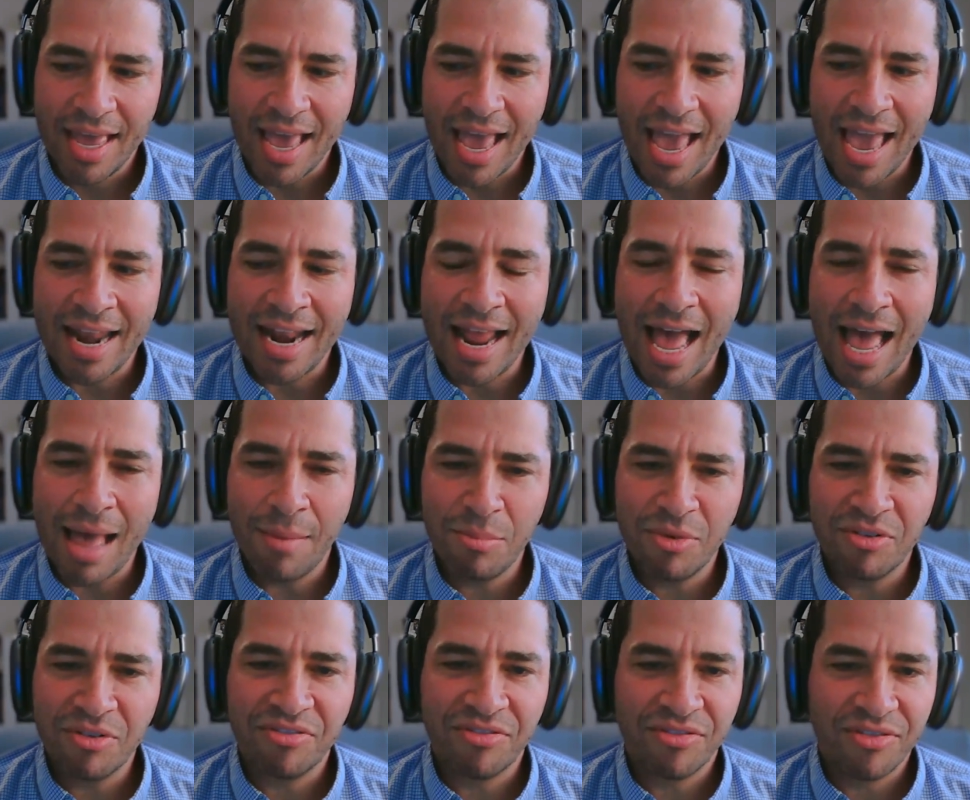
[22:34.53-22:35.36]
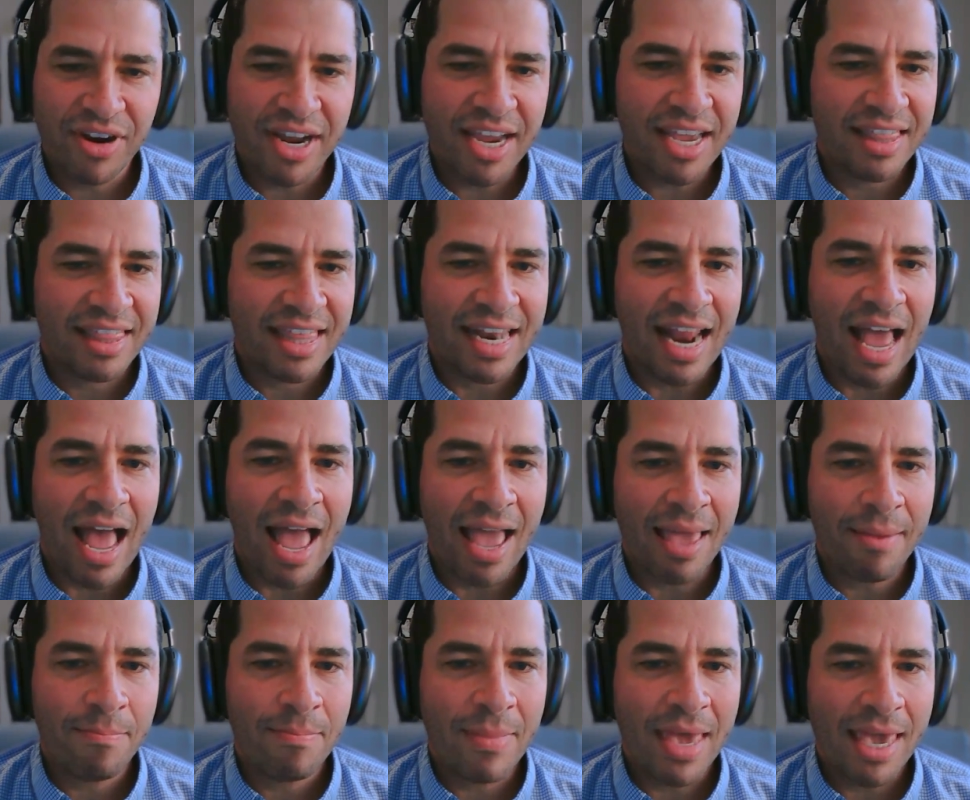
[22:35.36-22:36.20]
And I'm afraid that
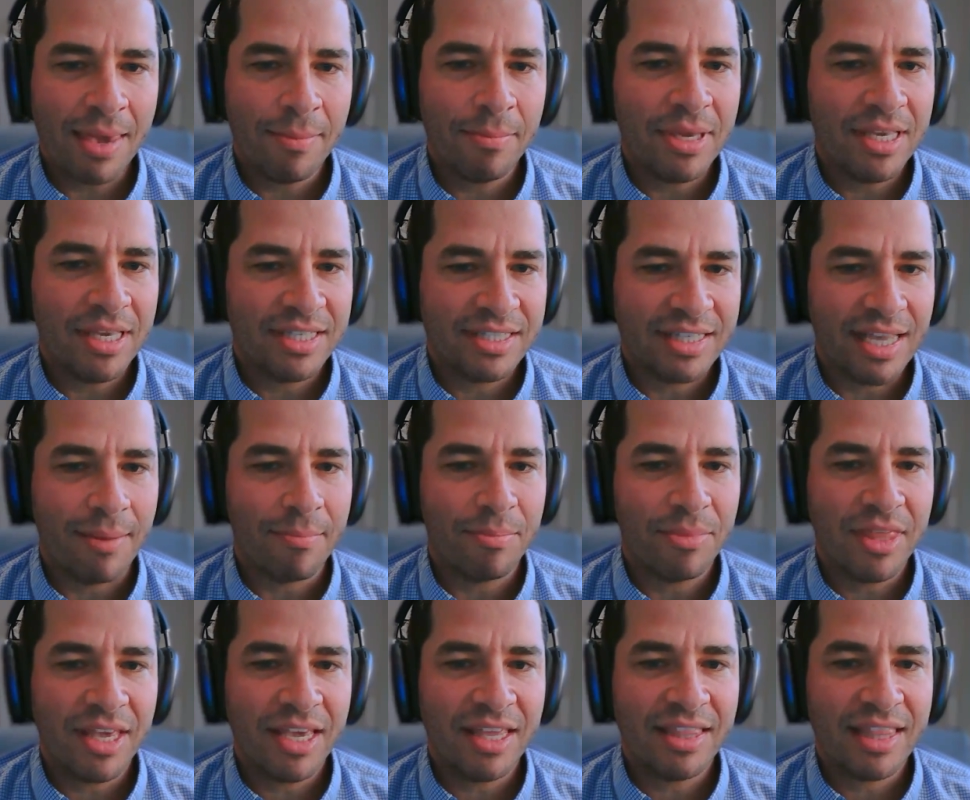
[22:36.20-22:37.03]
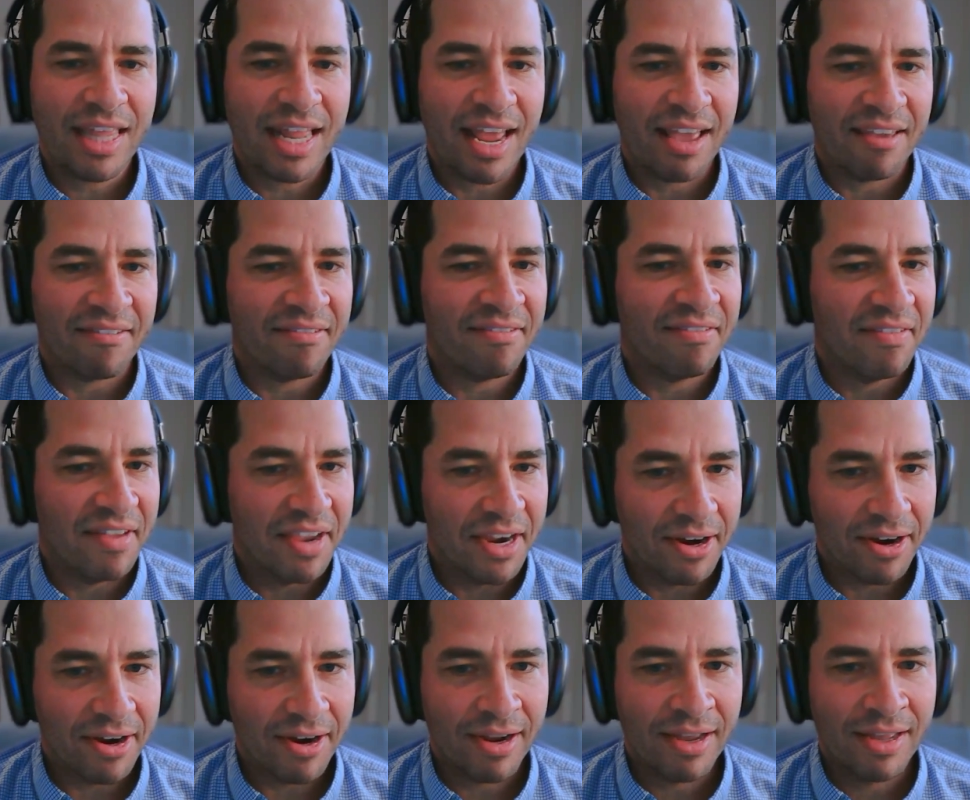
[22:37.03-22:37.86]
I may be something that I
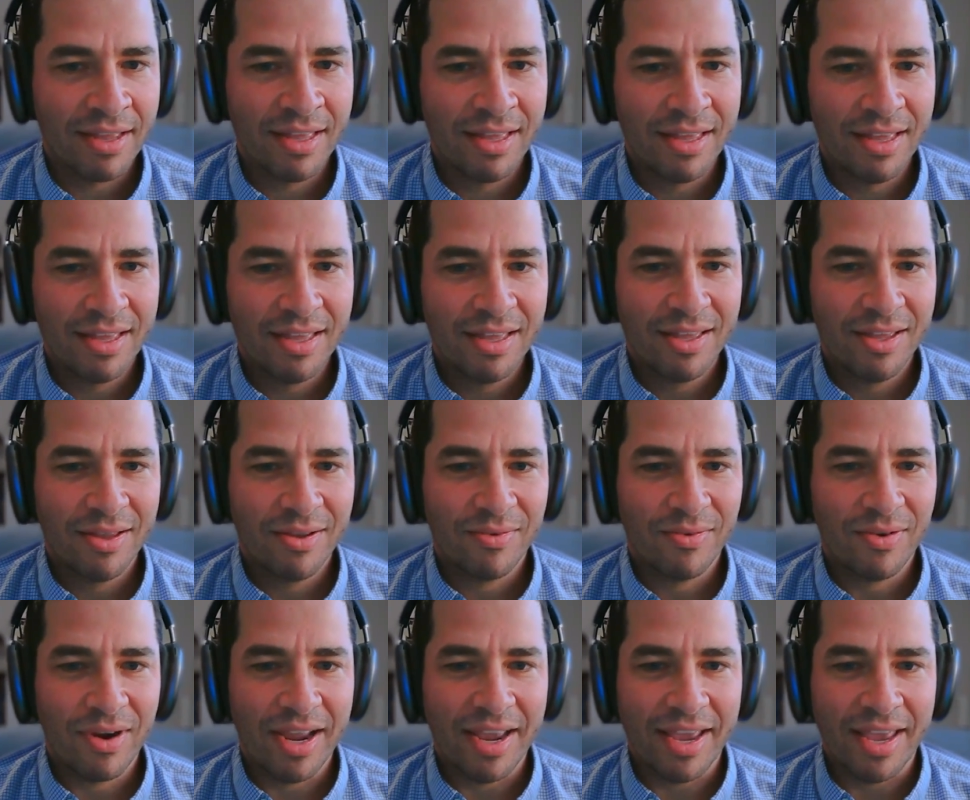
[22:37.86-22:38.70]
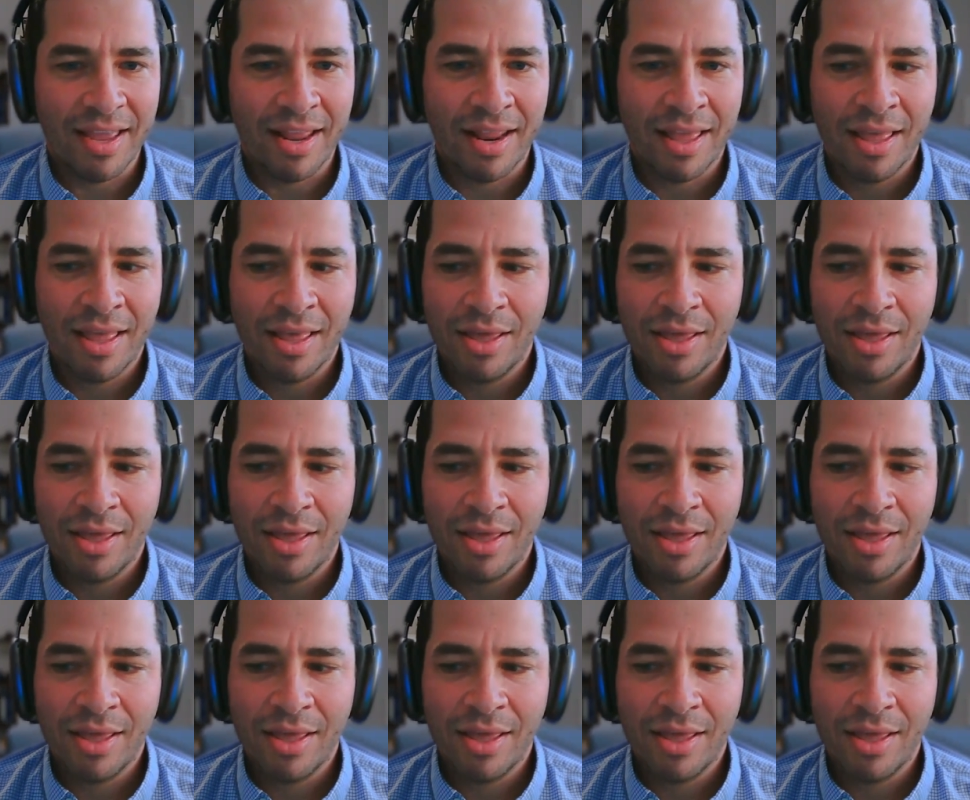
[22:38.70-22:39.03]
fear, right?